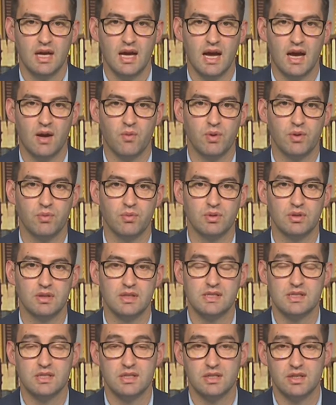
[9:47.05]

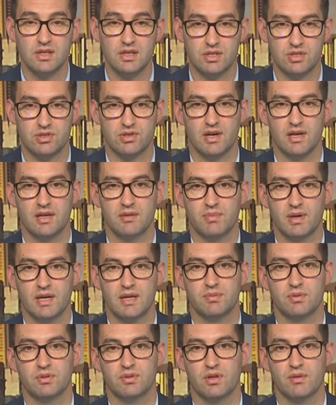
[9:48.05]
listen to the Australian
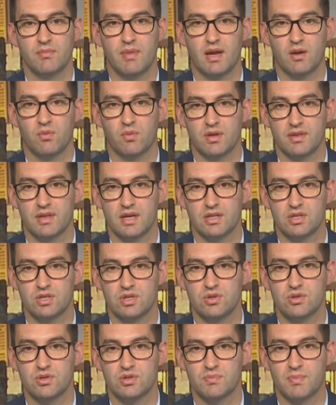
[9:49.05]
people, no matter what they
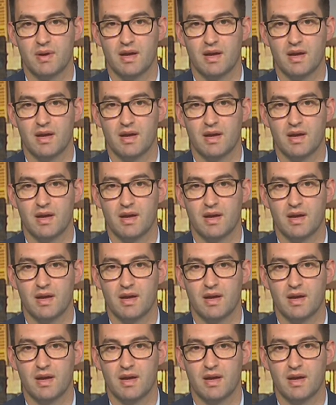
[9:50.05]
choose.